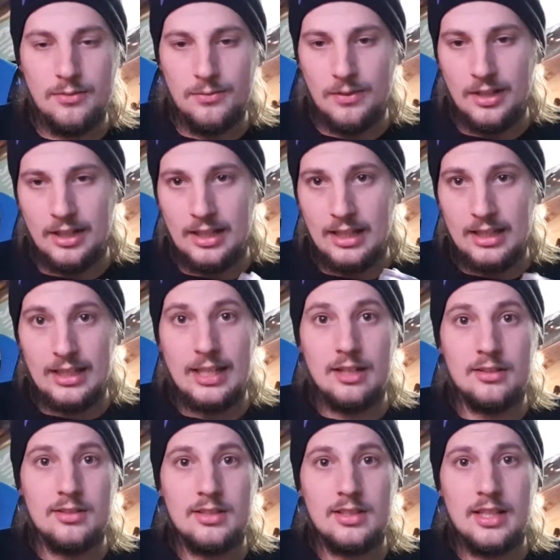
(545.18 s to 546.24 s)
if I can
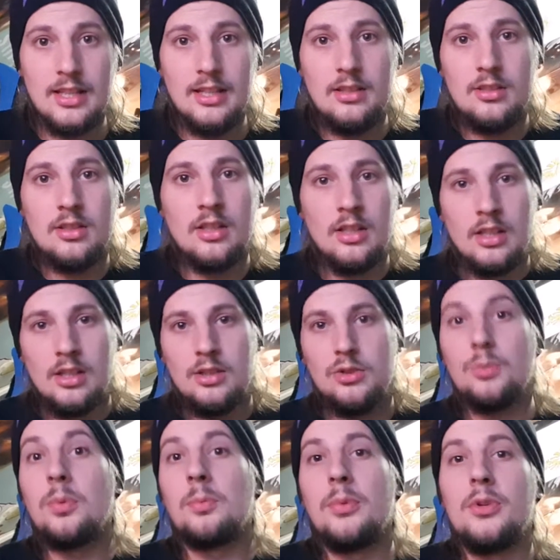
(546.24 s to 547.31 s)
get on stage
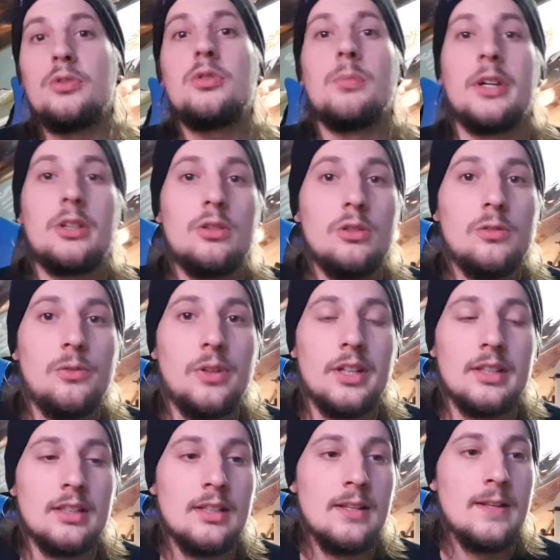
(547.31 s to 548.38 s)
to propose to my
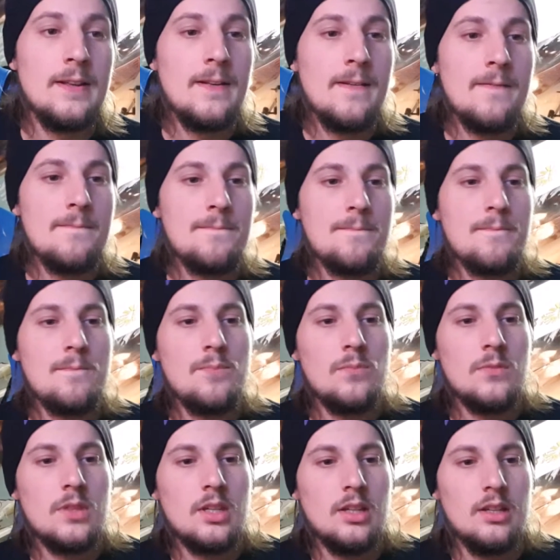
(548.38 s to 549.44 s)
girlfriend.
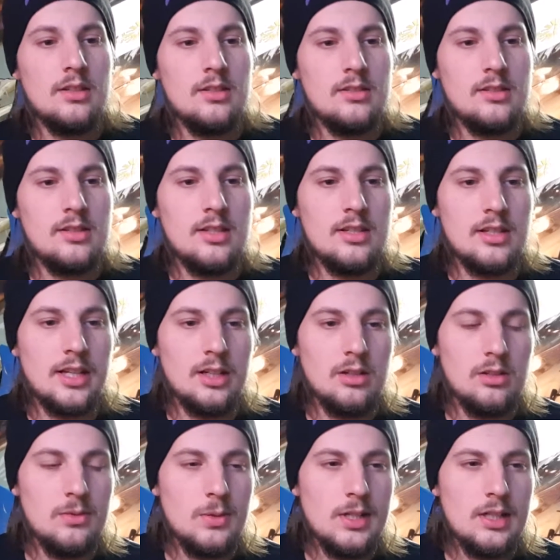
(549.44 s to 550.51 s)
And she's like,
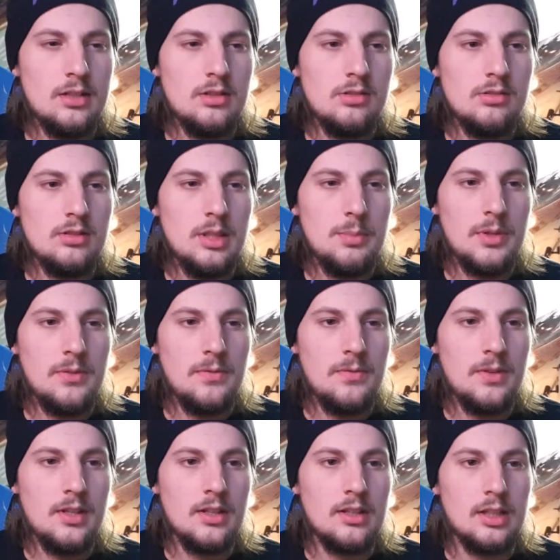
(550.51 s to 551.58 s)
well, let me
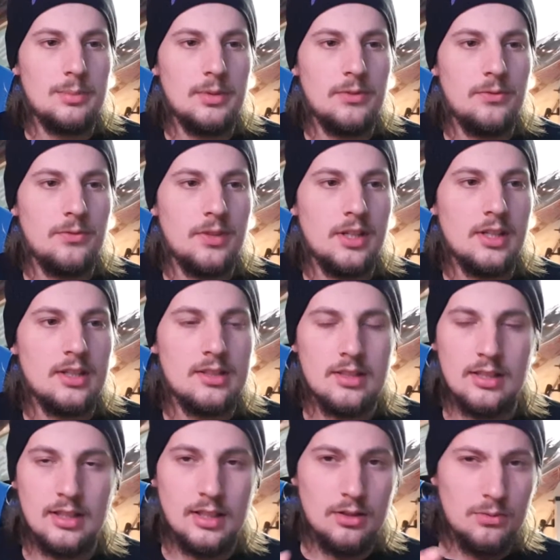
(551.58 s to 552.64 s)
think. And
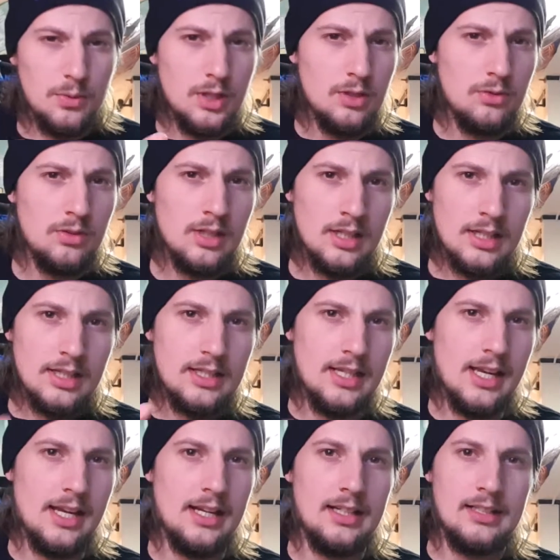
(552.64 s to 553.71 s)
she's like, well,
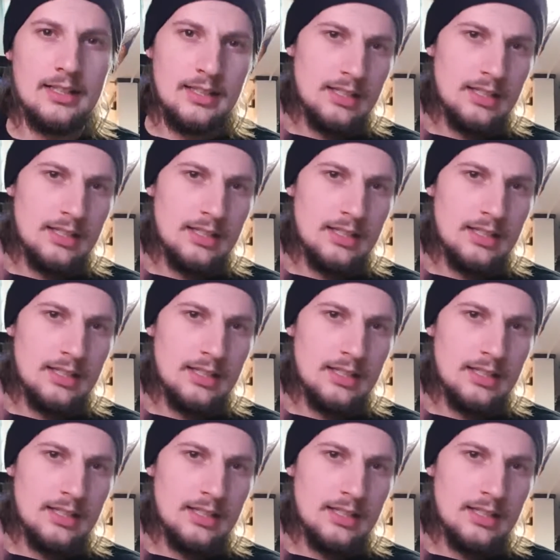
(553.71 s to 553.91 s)
yeah,